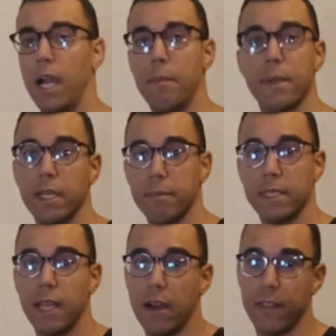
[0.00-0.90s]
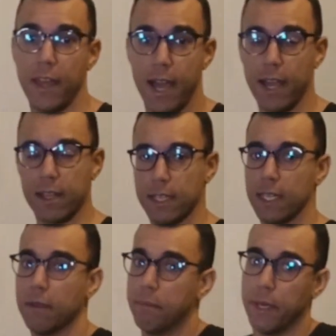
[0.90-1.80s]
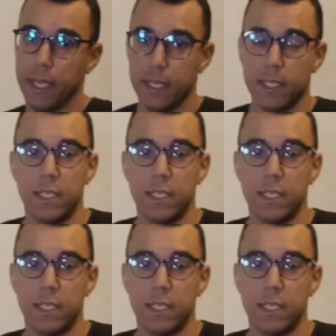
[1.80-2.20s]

I'm gonna be down there in a bit.